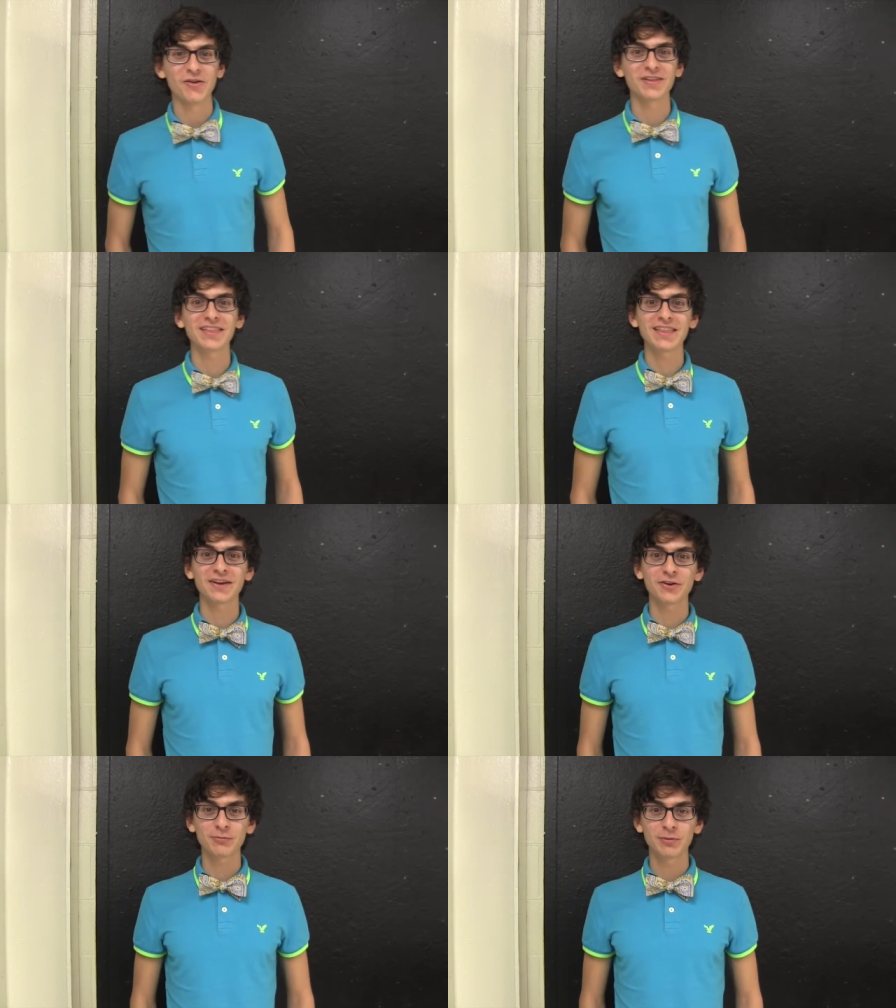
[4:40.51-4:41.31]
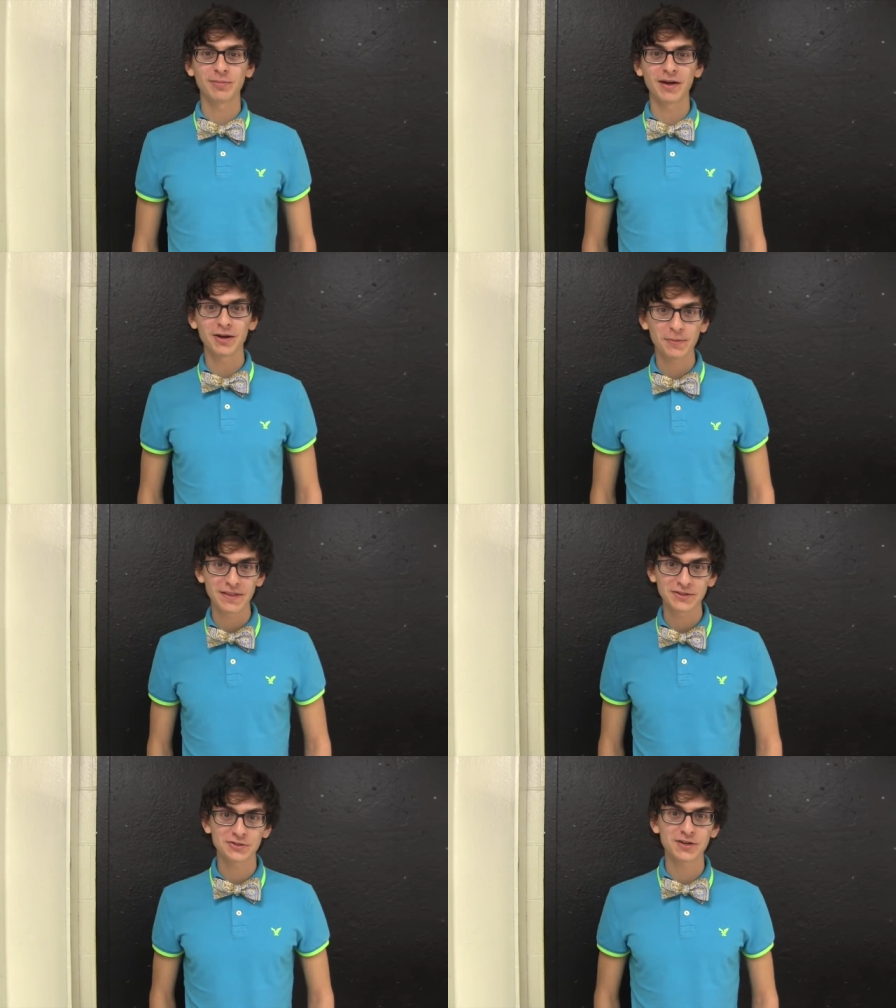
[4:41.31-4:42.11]
The only thing that could have been better
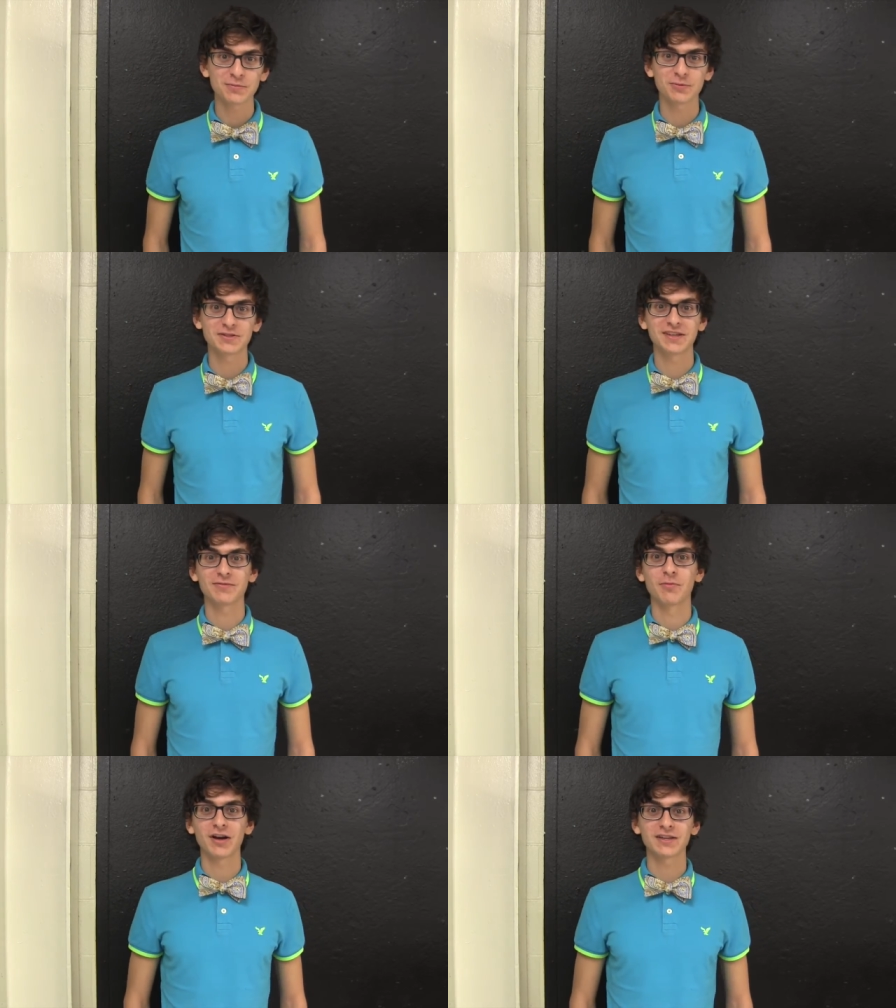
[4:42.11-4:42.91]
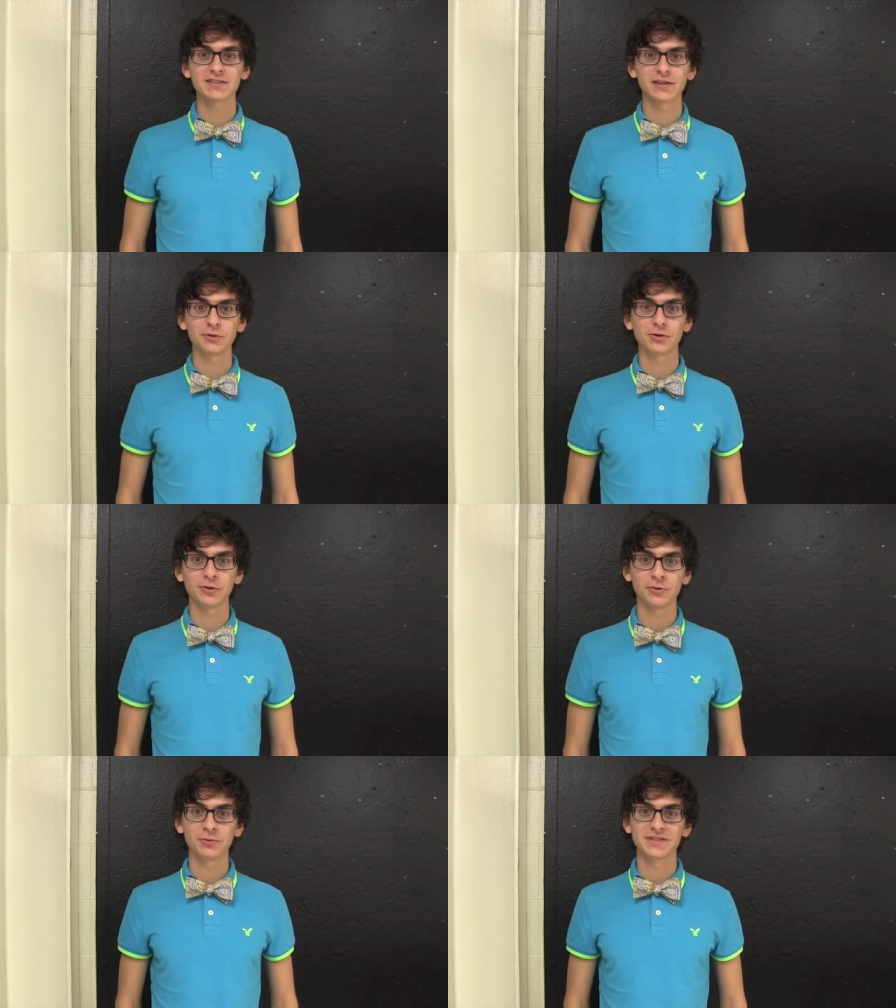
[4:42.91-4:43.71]
about the trip was if Marcus Lu
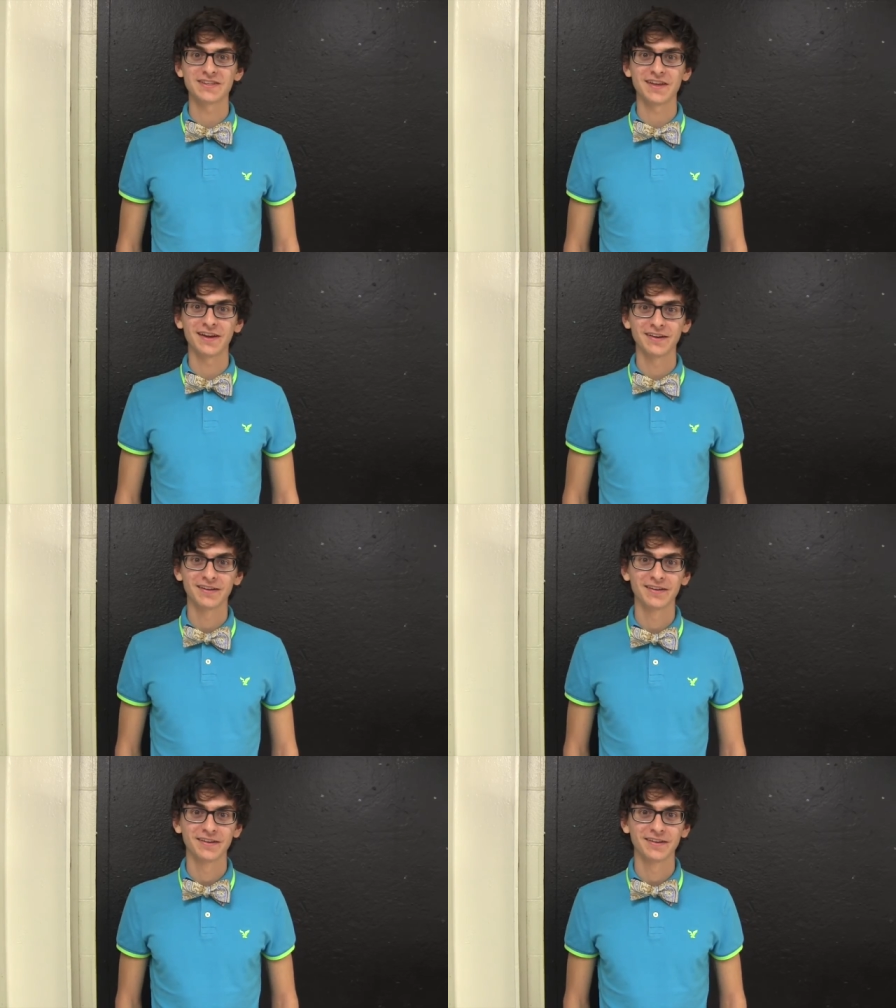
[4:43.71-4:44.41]
Who was there.